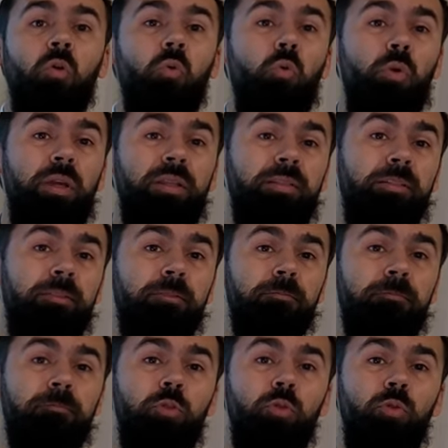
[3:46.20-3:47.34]
With
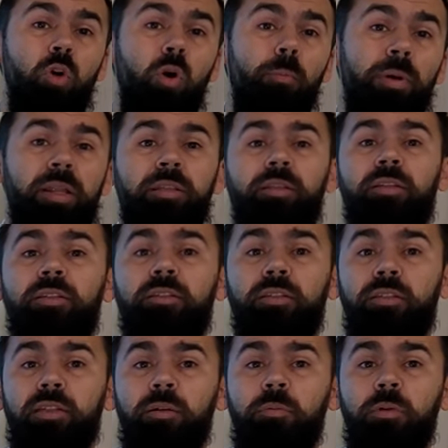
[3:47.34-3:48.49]
new operating
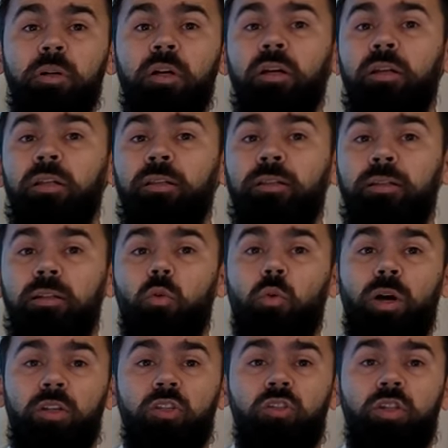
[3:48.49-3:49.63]
system, the
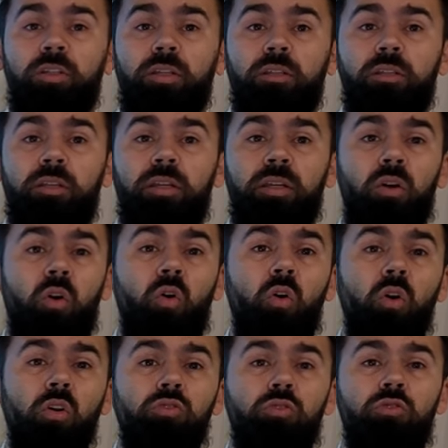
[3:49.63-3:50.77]
Watch GT3
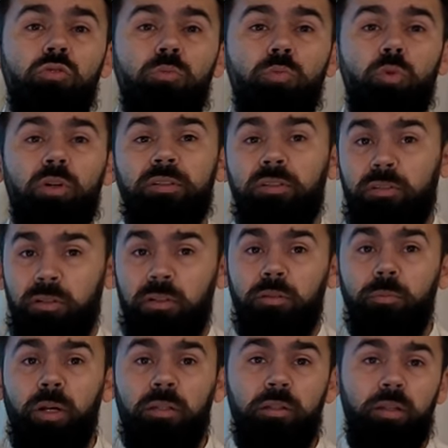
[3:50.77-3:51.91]
also supports
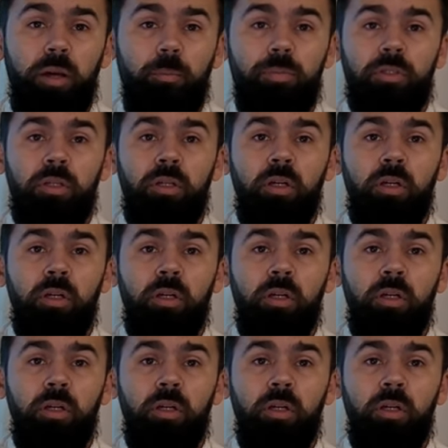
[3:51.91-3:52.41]
third-party apps.